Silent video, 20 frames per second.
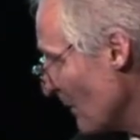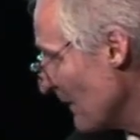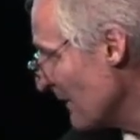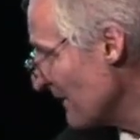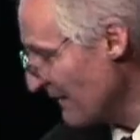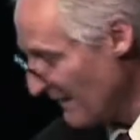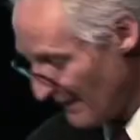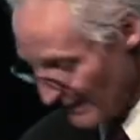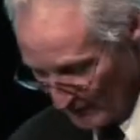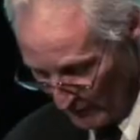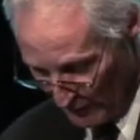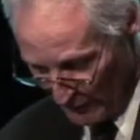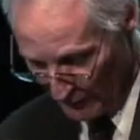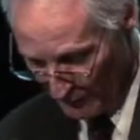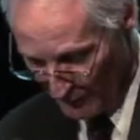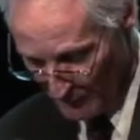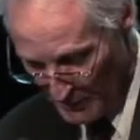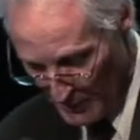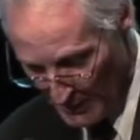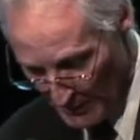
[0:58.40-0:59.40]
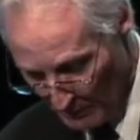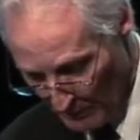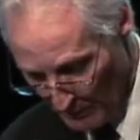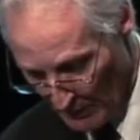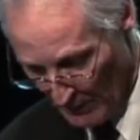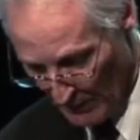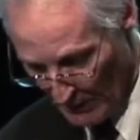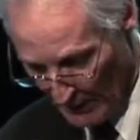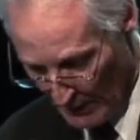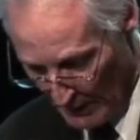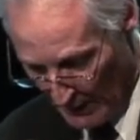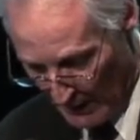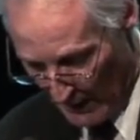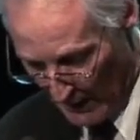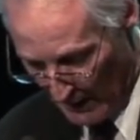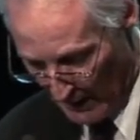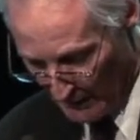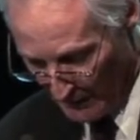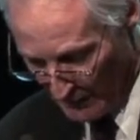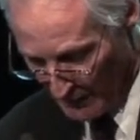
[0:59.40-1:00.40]
we heard from him
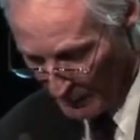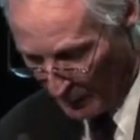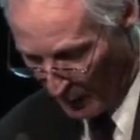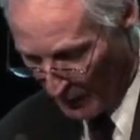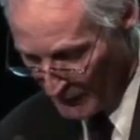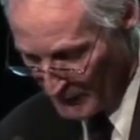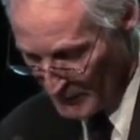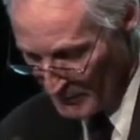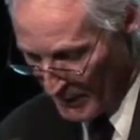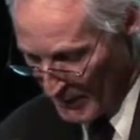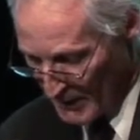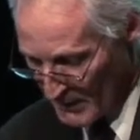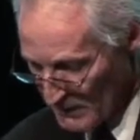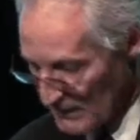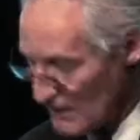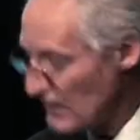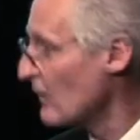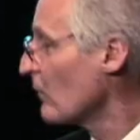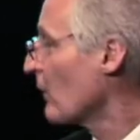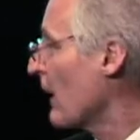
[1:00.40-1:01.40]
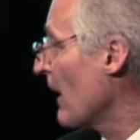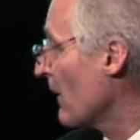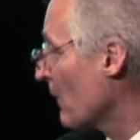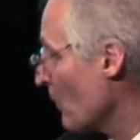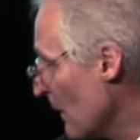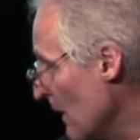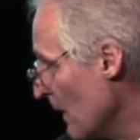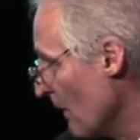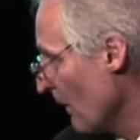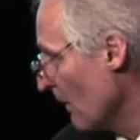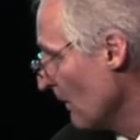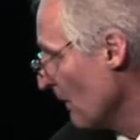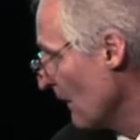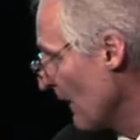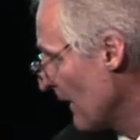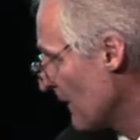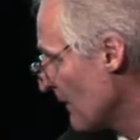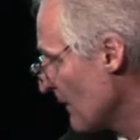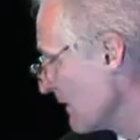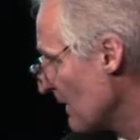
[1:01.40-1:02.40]
that the policymakers need to out the window
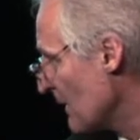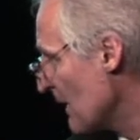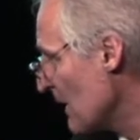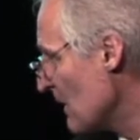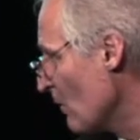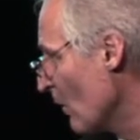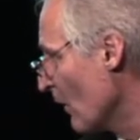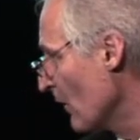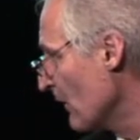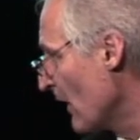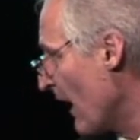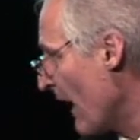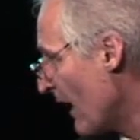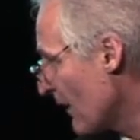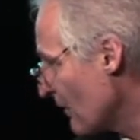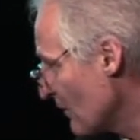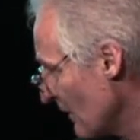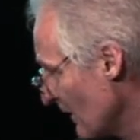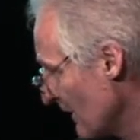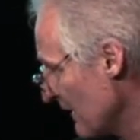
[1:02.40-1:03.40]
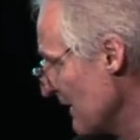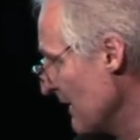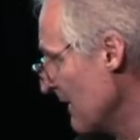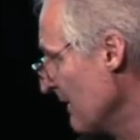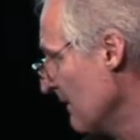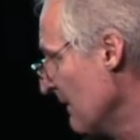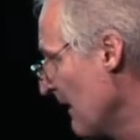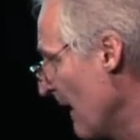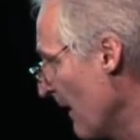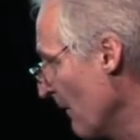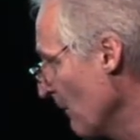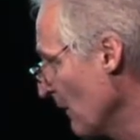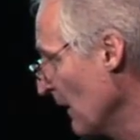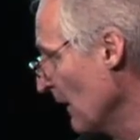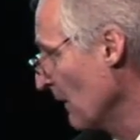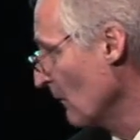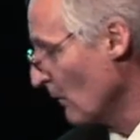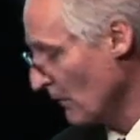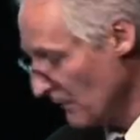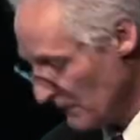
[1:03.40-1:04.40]
and actually see what's actually
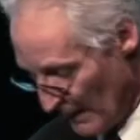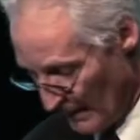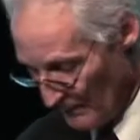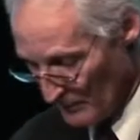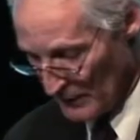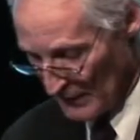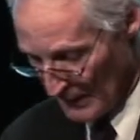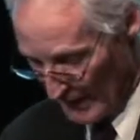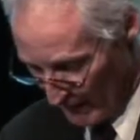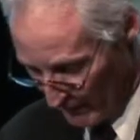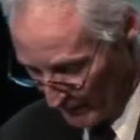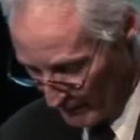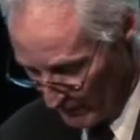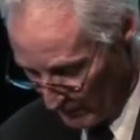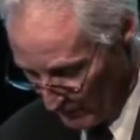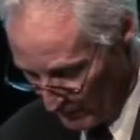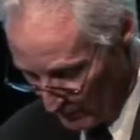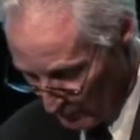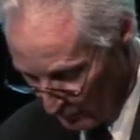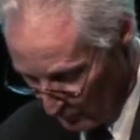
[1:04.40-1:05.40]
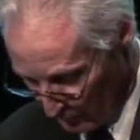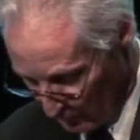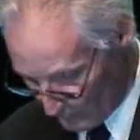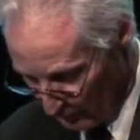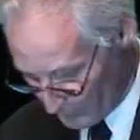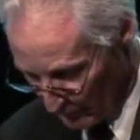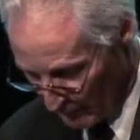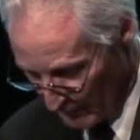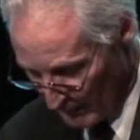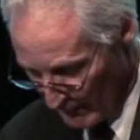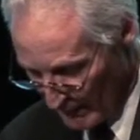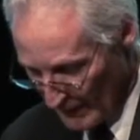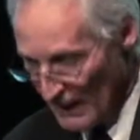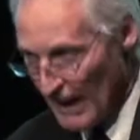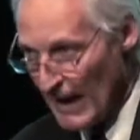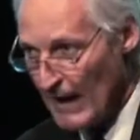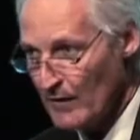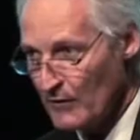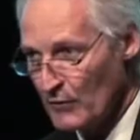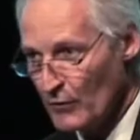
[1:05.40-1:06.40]
happening, what's happening out there in the world.
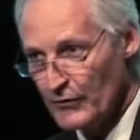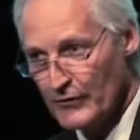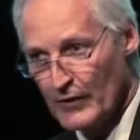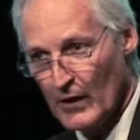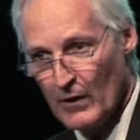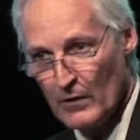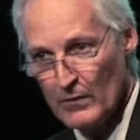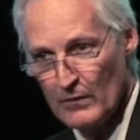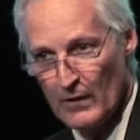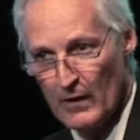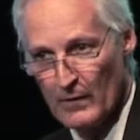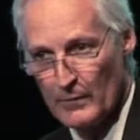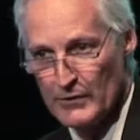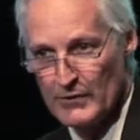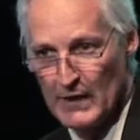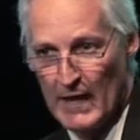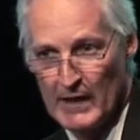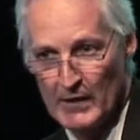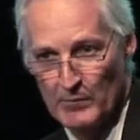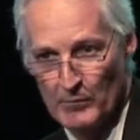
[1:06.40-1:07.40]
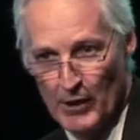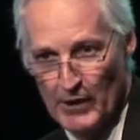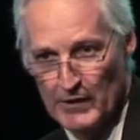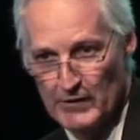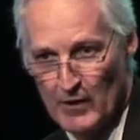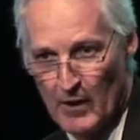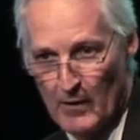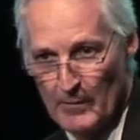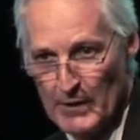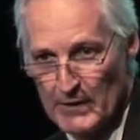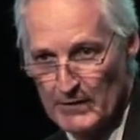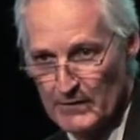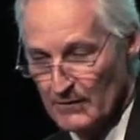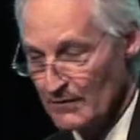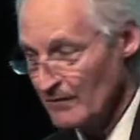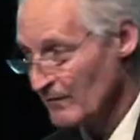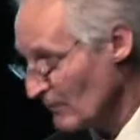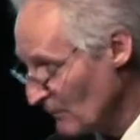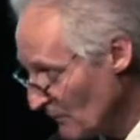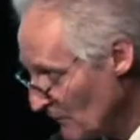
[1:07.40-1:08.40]
And also I was taken by his comments,
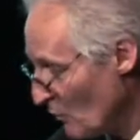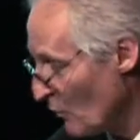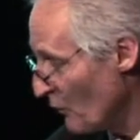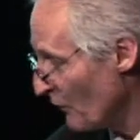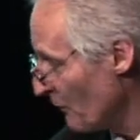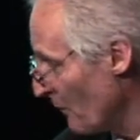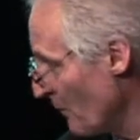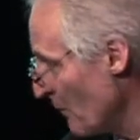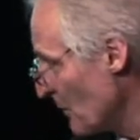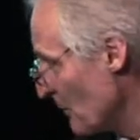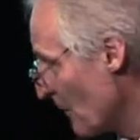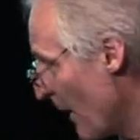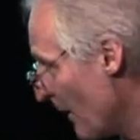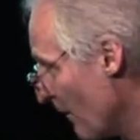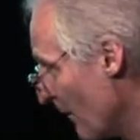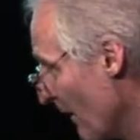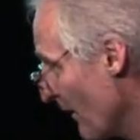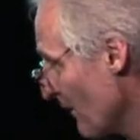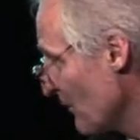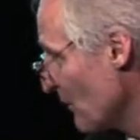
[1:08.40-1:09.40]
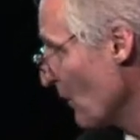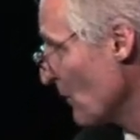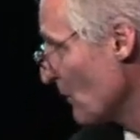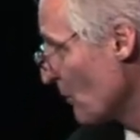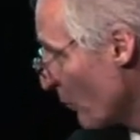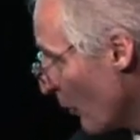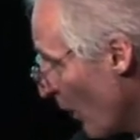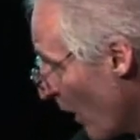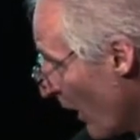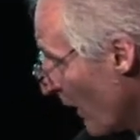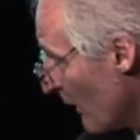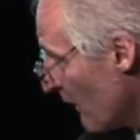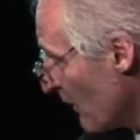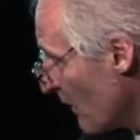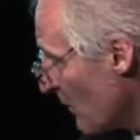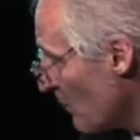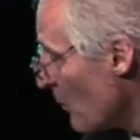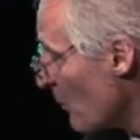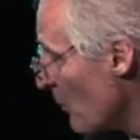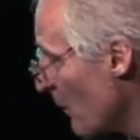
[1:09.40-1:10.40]
and of course from his background it's no surprise
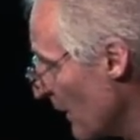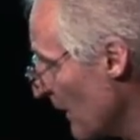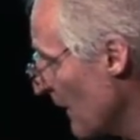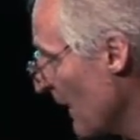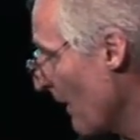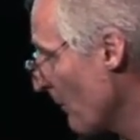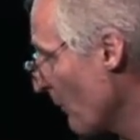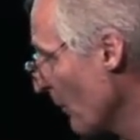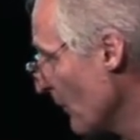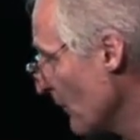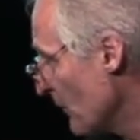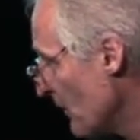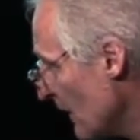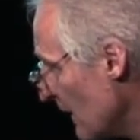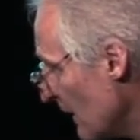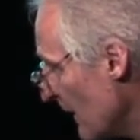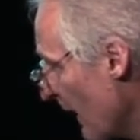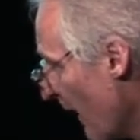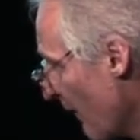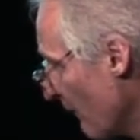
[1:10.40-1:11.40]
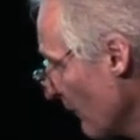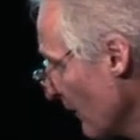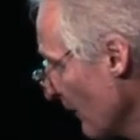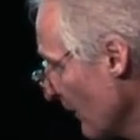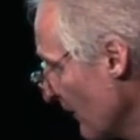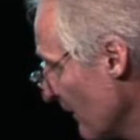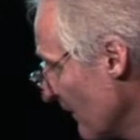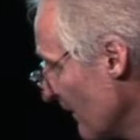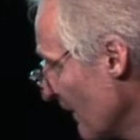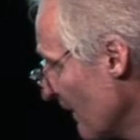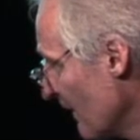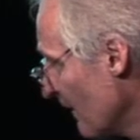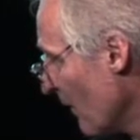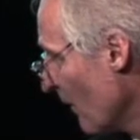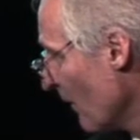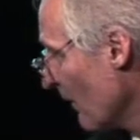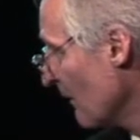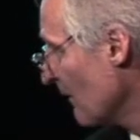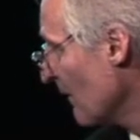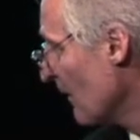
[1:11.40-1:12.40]
that he'd be picking up on city governance,
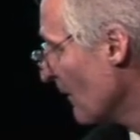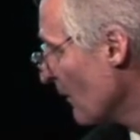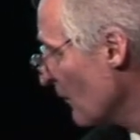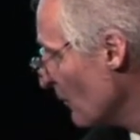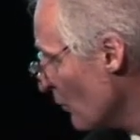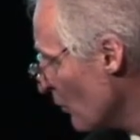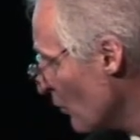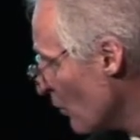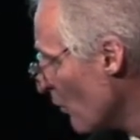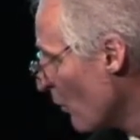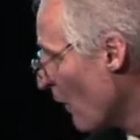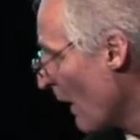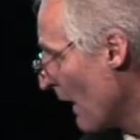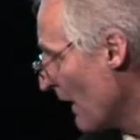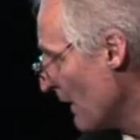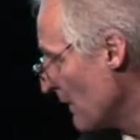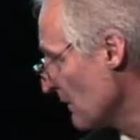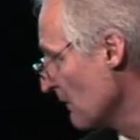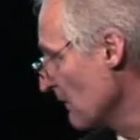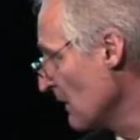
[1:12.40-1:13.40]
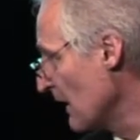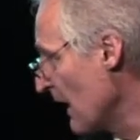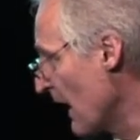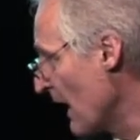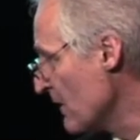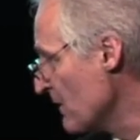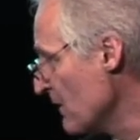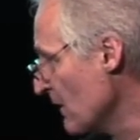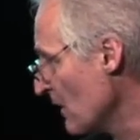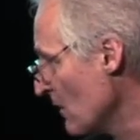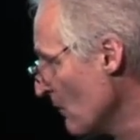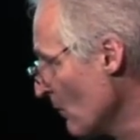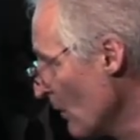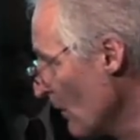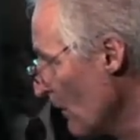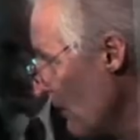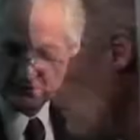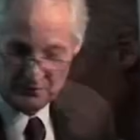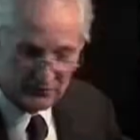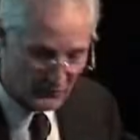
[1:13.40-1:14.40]
on new ways of engaging
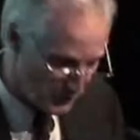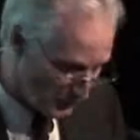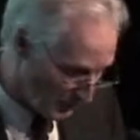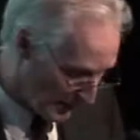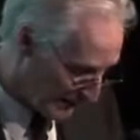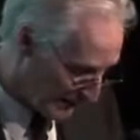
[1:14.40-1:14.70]
communities, new